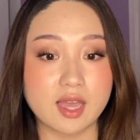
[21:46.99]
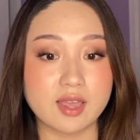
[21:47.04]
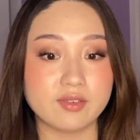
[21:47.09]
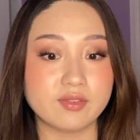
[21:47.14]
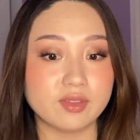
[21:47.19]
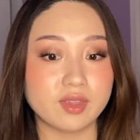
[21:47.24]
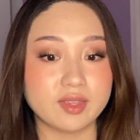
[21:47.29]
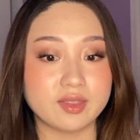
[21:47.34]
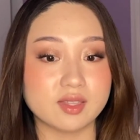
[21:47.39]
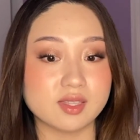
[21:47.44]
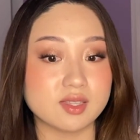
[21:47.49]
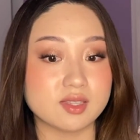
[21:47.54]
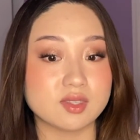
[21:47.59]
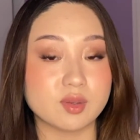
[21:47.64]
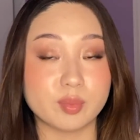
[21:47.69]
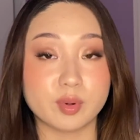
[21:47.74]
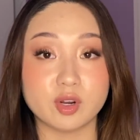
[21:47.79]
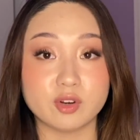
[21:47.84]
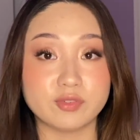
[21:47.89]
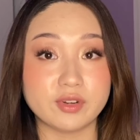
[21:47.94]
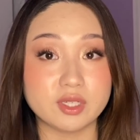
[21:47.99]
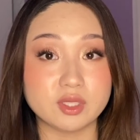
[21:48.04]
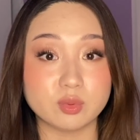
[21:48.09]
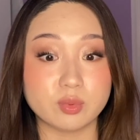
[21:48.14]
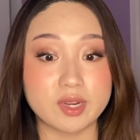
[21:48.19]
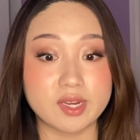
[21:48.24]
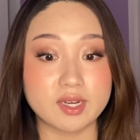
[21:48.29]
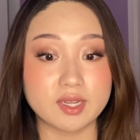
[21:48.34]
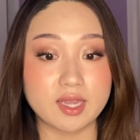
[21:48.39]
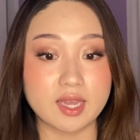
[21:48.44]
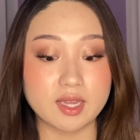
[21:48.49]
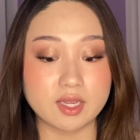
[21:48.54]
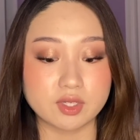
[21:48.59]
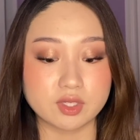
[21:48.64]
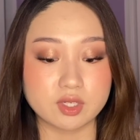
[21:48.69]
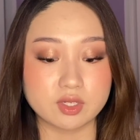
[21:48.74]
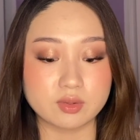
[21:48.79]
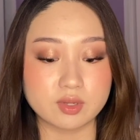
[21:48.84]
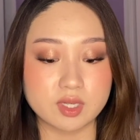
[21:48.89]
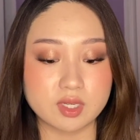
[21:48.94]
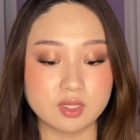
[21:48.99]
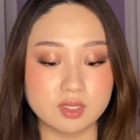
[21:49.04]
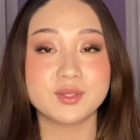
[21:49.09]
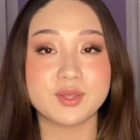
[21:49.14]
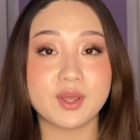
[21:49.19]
I feel like this is a perfect way to get into it.